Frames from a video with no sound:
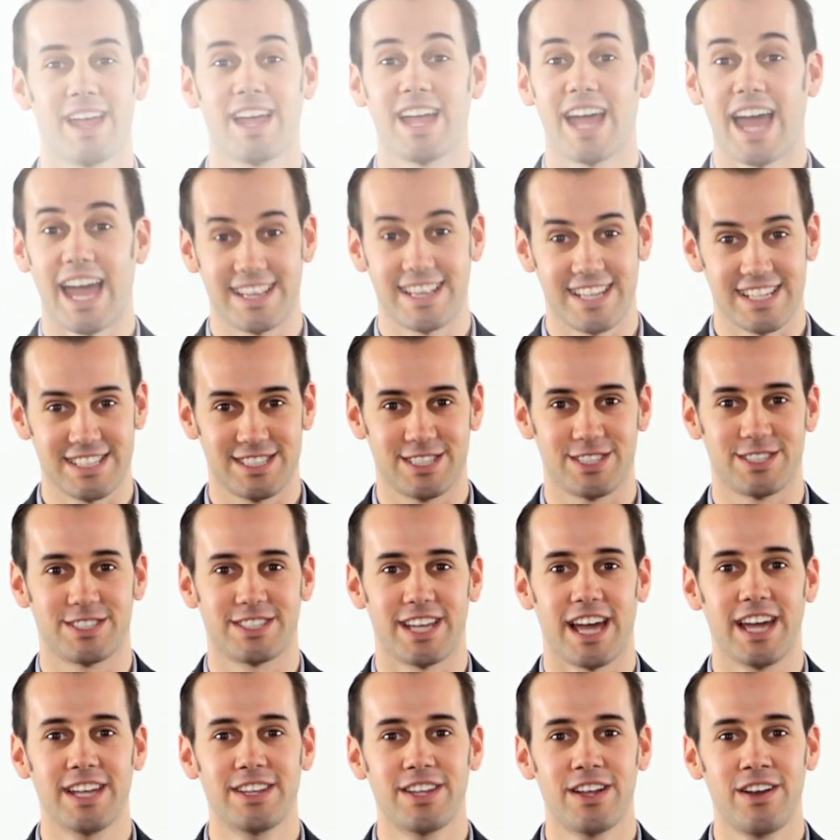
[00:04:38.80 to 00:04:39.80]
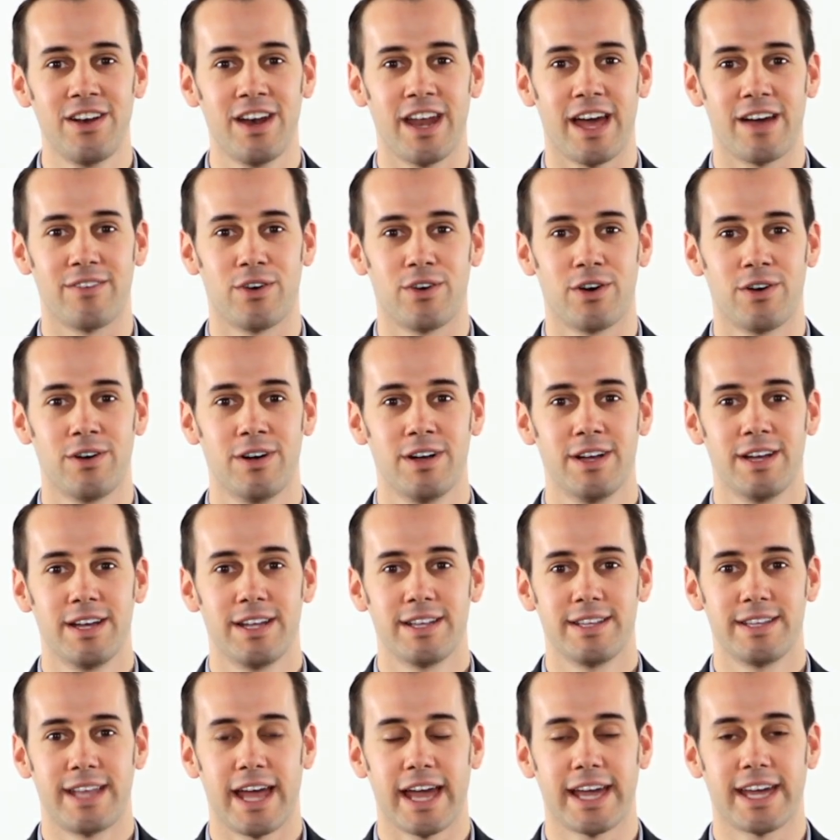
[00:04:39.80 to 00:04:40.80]
At a societal level,
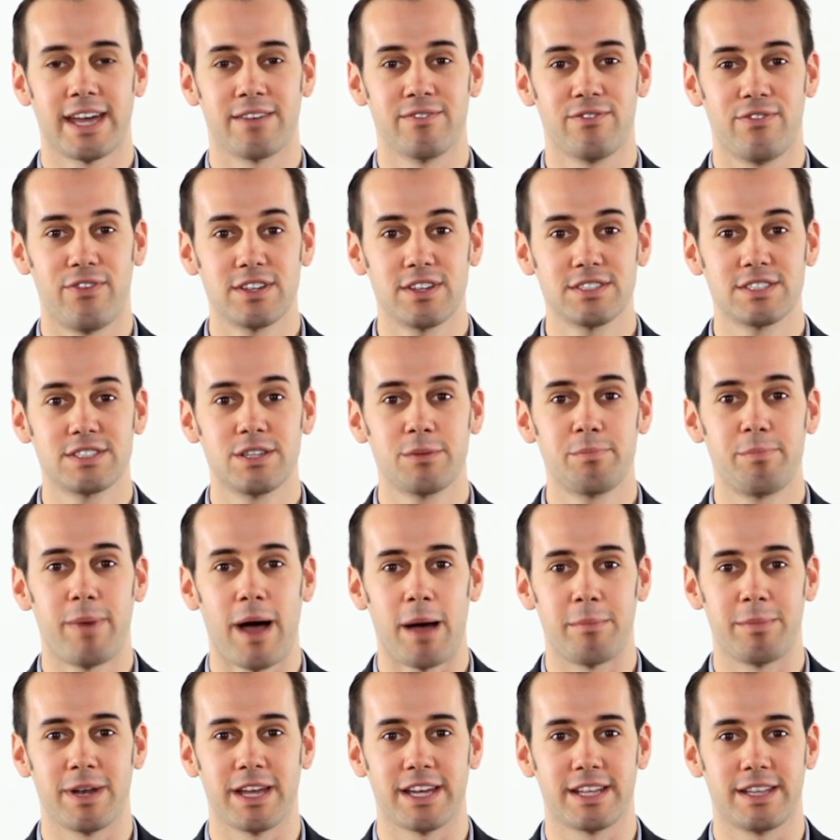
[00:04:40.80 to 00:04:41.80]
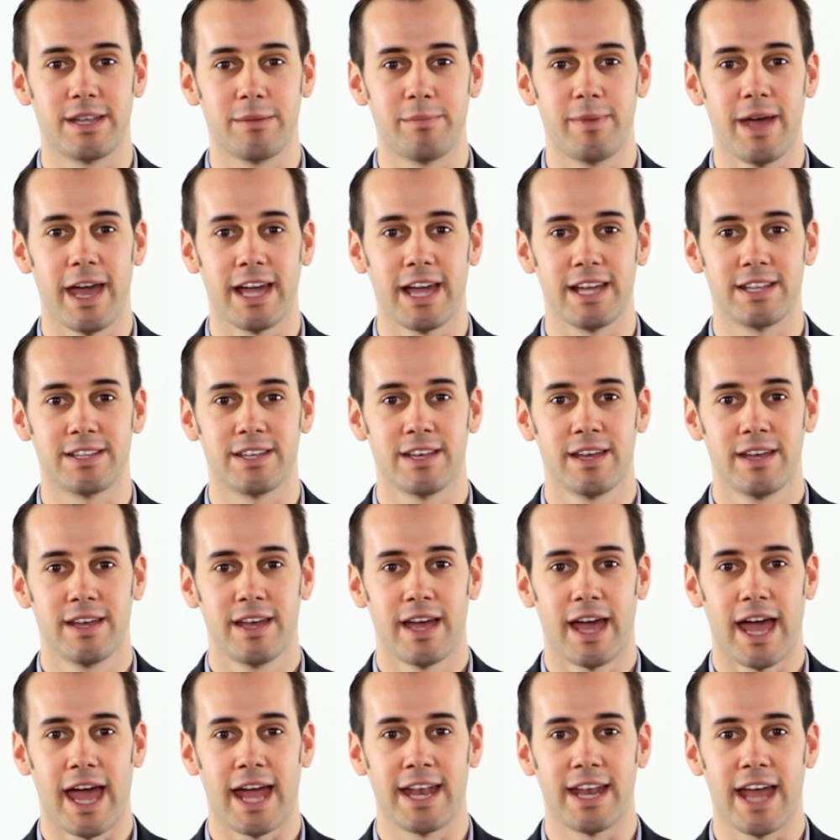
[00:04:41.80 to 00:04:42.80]
they can foster public debate
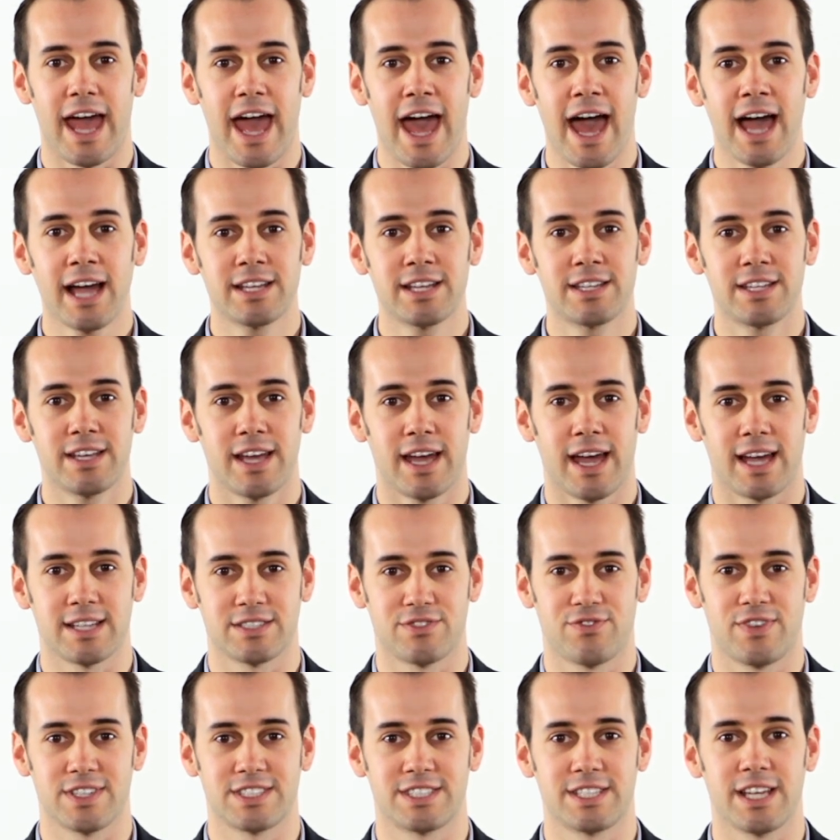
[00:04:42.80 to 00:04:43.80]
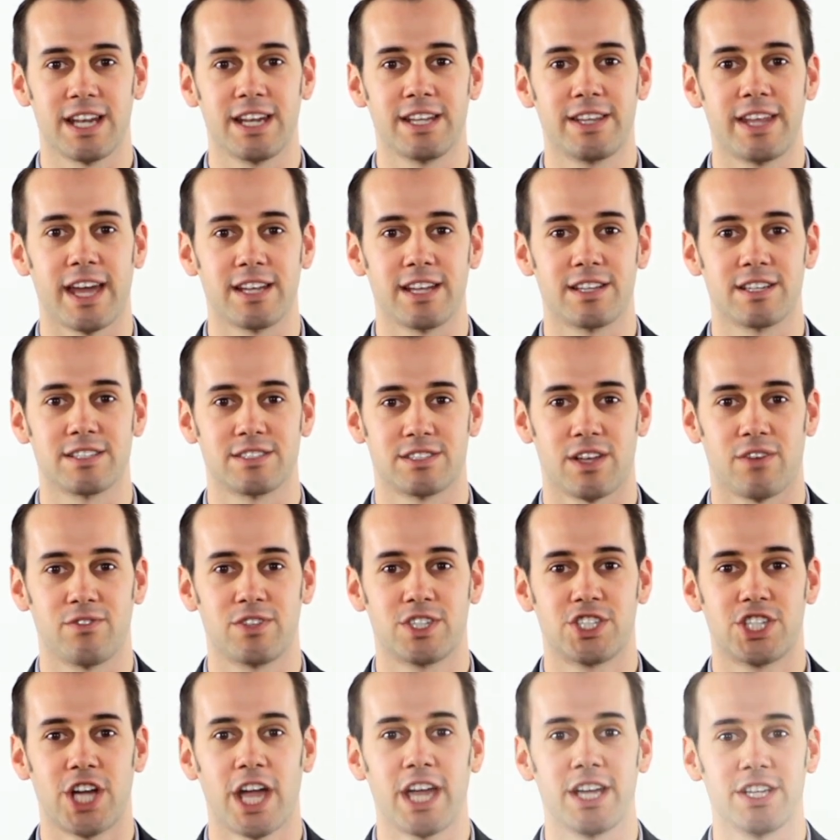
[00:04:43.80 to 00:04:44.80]
and act as facilitators of
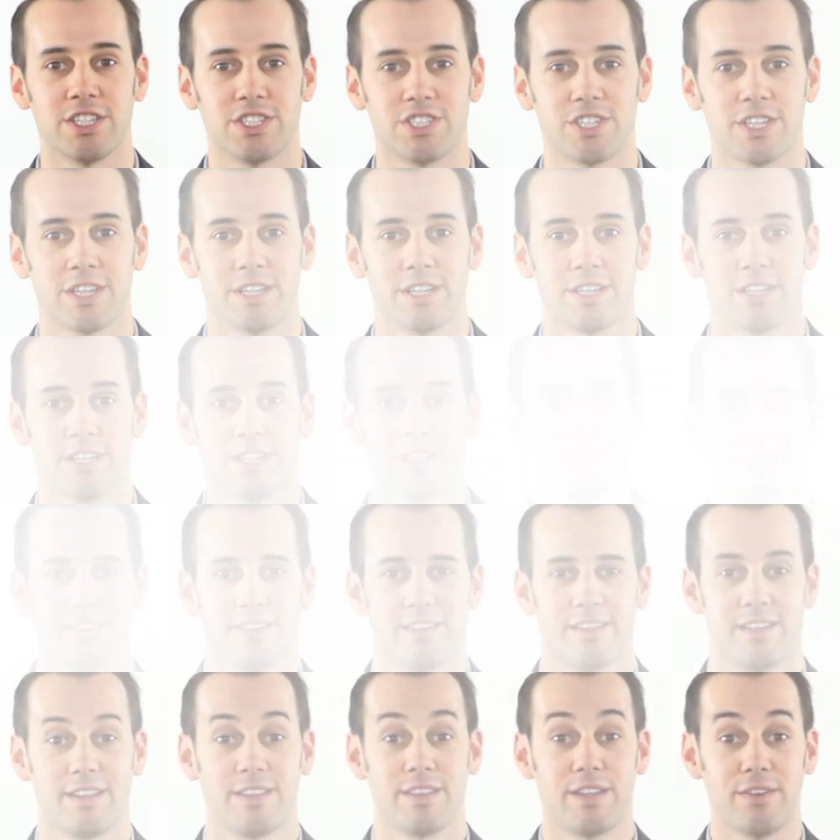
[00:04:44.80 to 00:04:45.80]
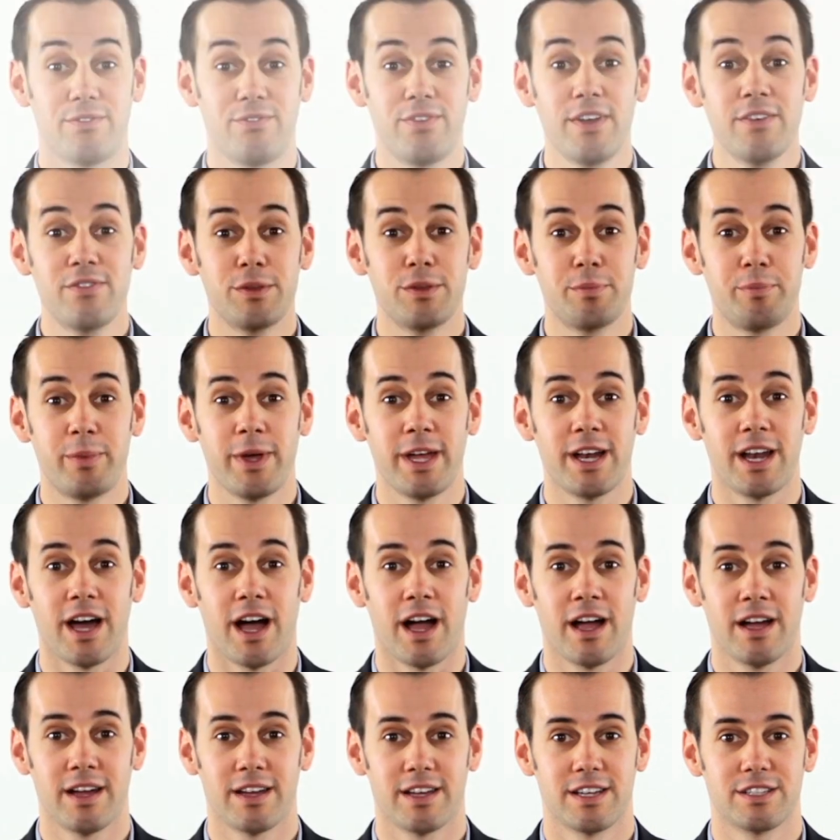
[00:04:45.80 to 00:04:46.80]
change. The fifth
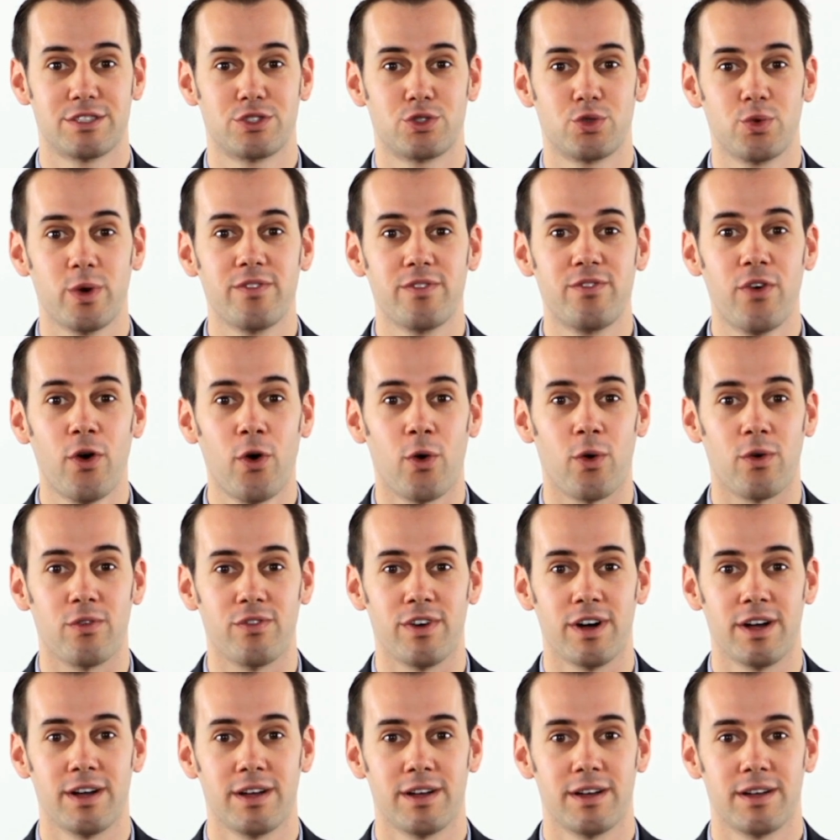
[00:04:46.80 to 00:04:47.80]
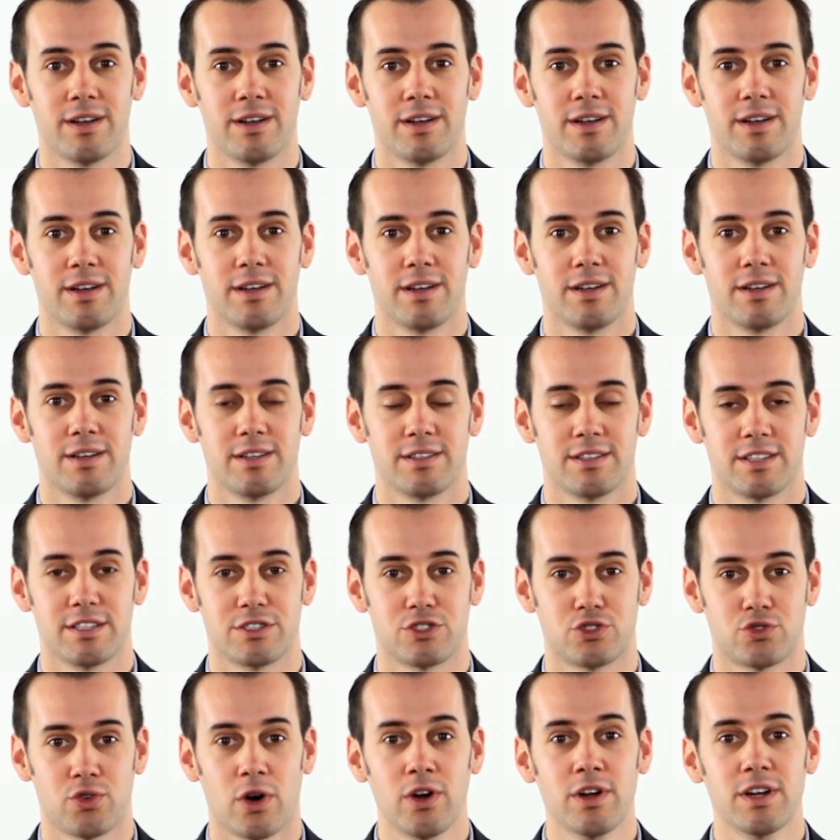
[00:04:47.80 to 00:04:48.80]
pillar is to evolve. The
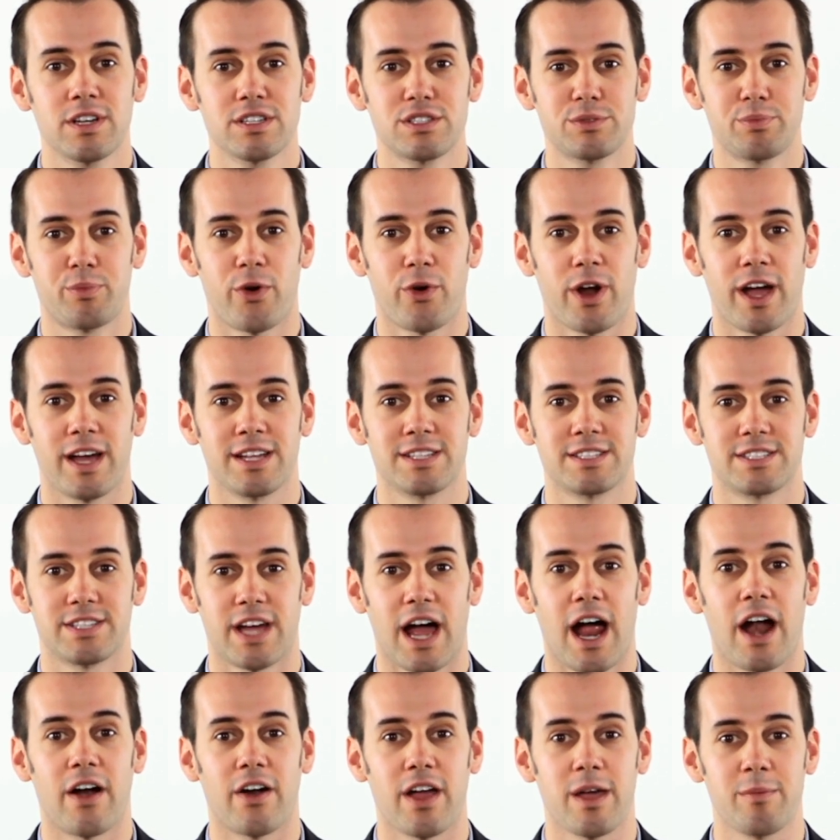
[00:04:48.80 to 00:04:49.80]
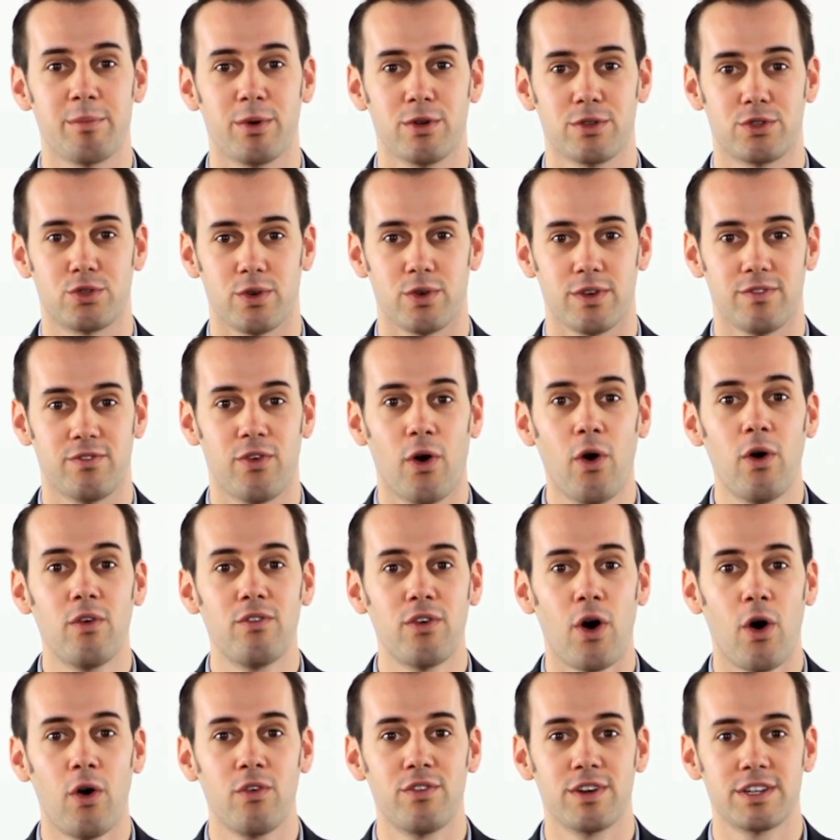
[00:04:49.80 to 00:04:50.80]
strongest brands are able to
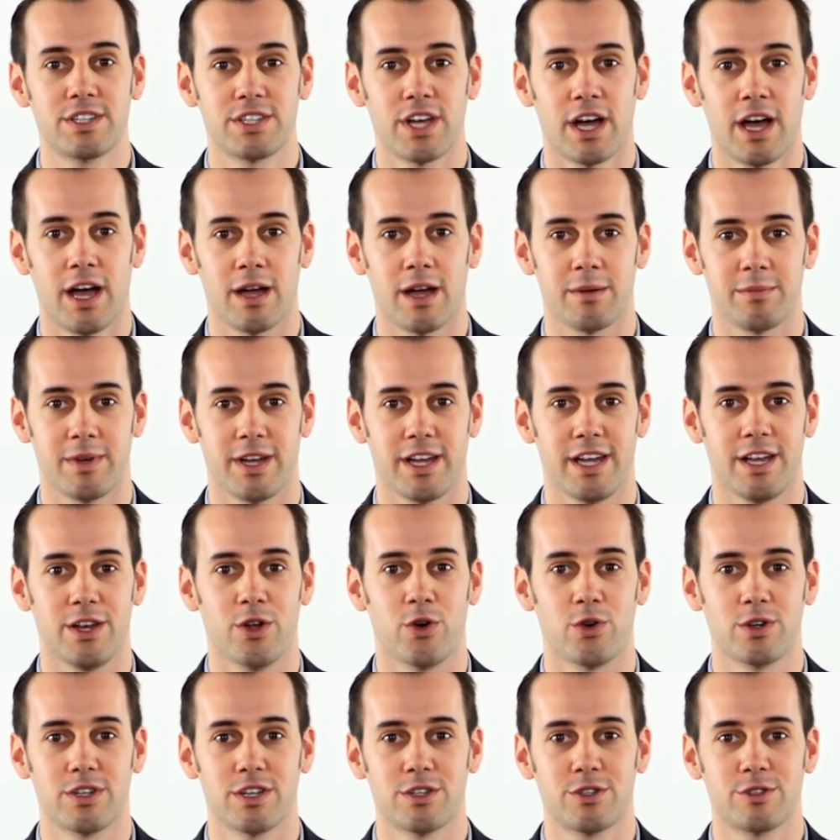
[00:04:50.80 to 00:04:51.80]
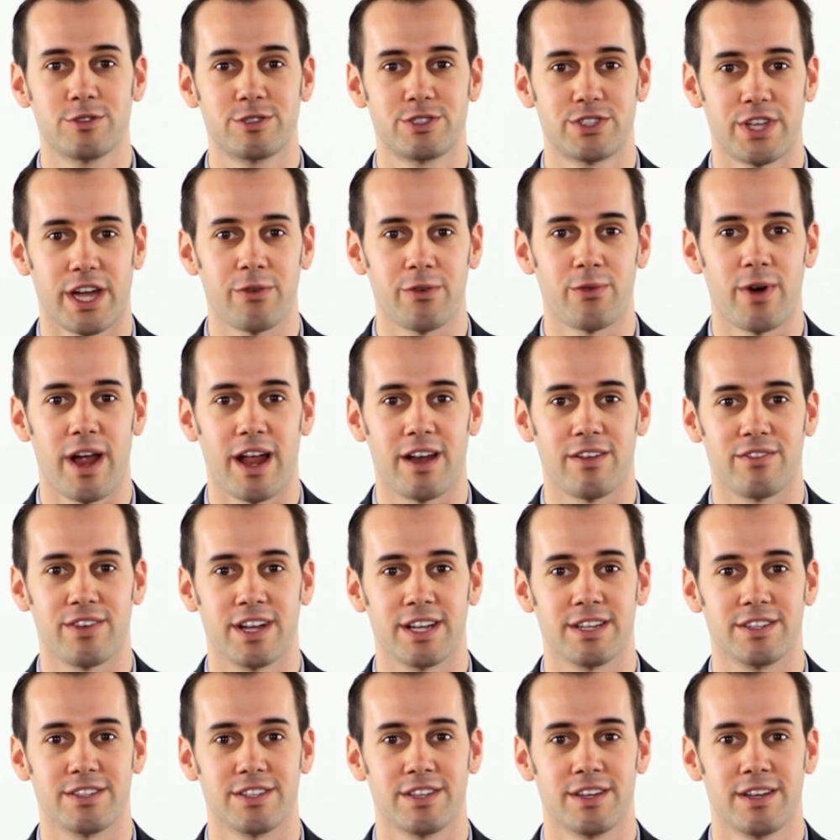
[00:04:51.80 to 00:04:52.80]
evolve over time in order to stay
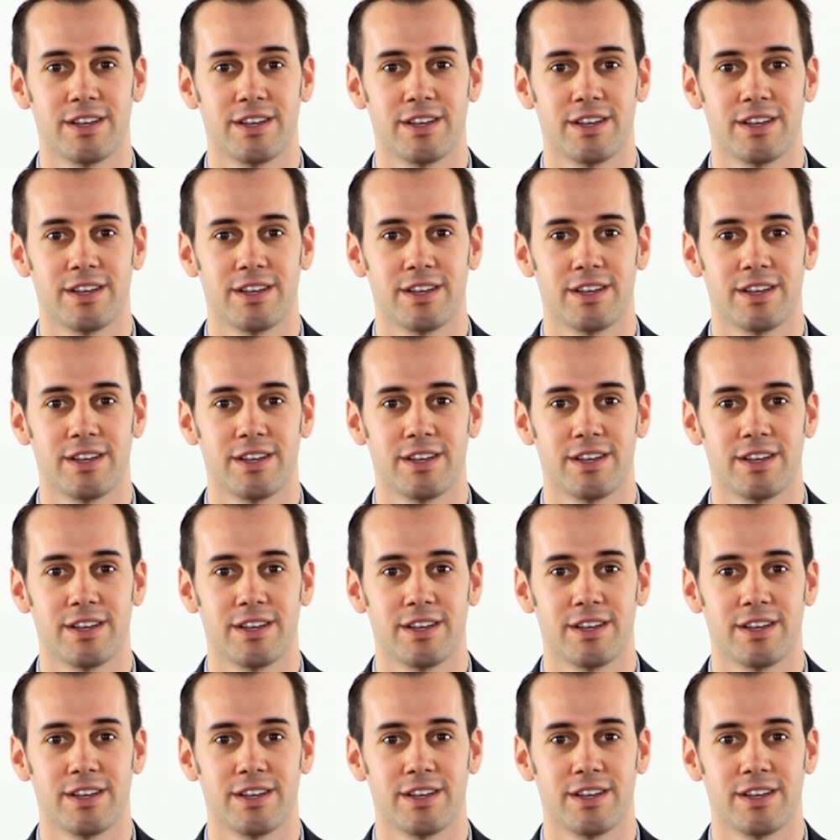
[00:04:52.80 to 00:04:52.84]
relevant.